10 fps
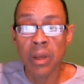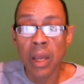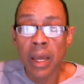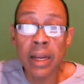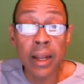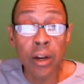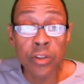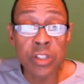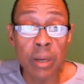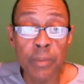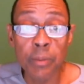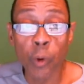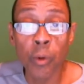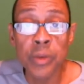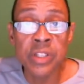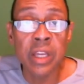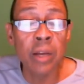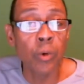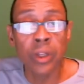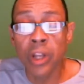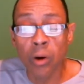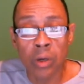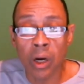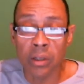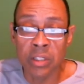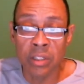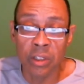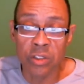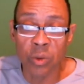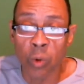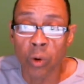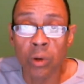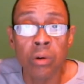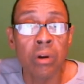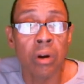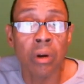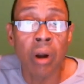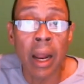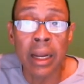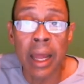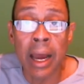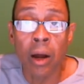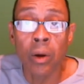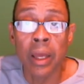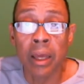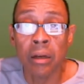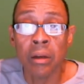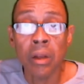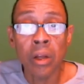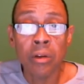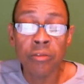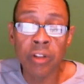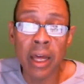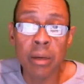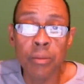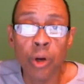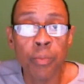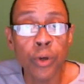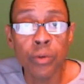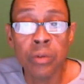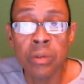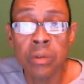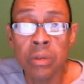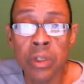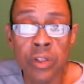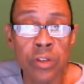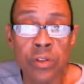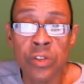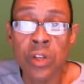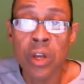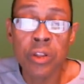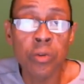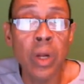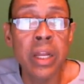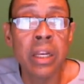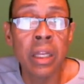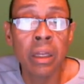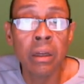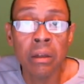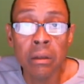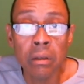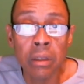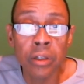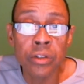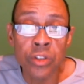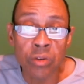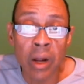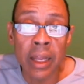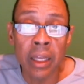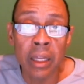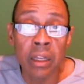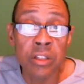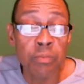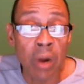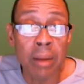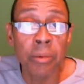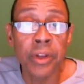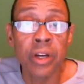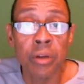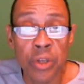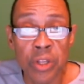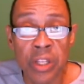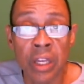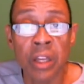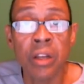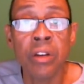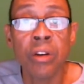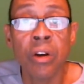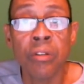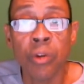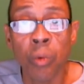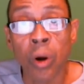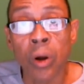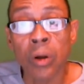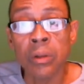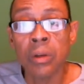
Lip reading: And I know some people will be saying, well, no, Carlton, there's a war going on right now, and Vladimir Putin is threatening a nuclear strike, and it's probably going to be the end of the world.